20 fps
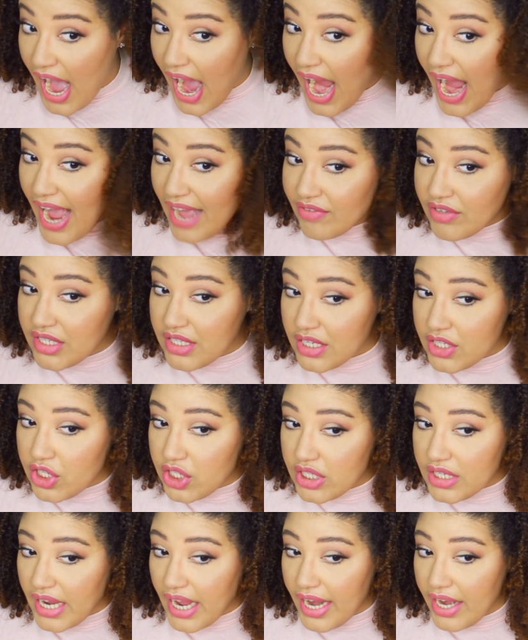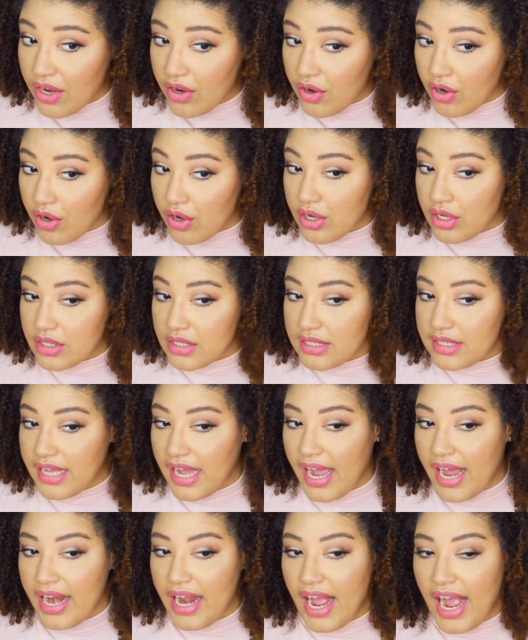I have such tight curls
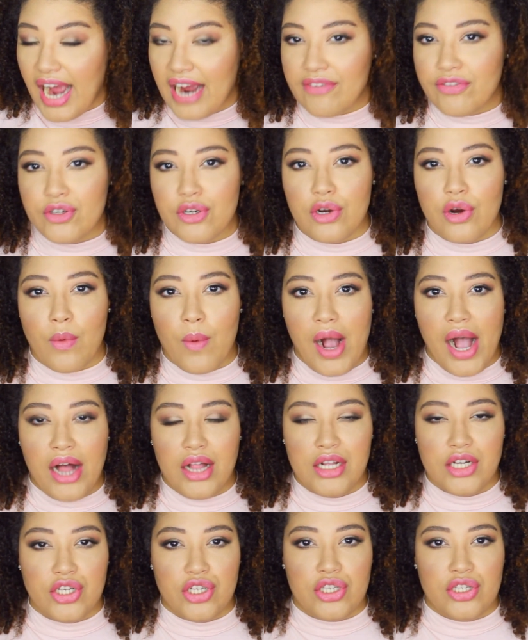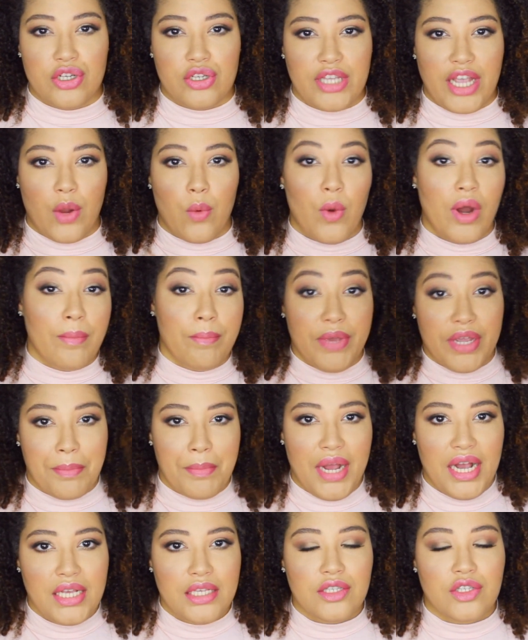that after a while it just looks like one big
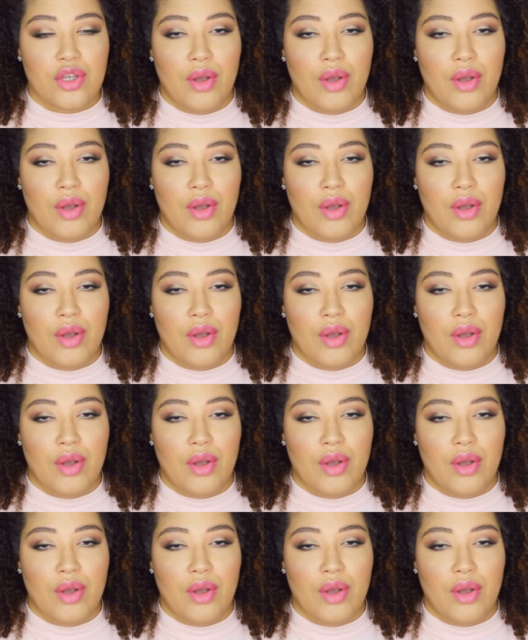mess.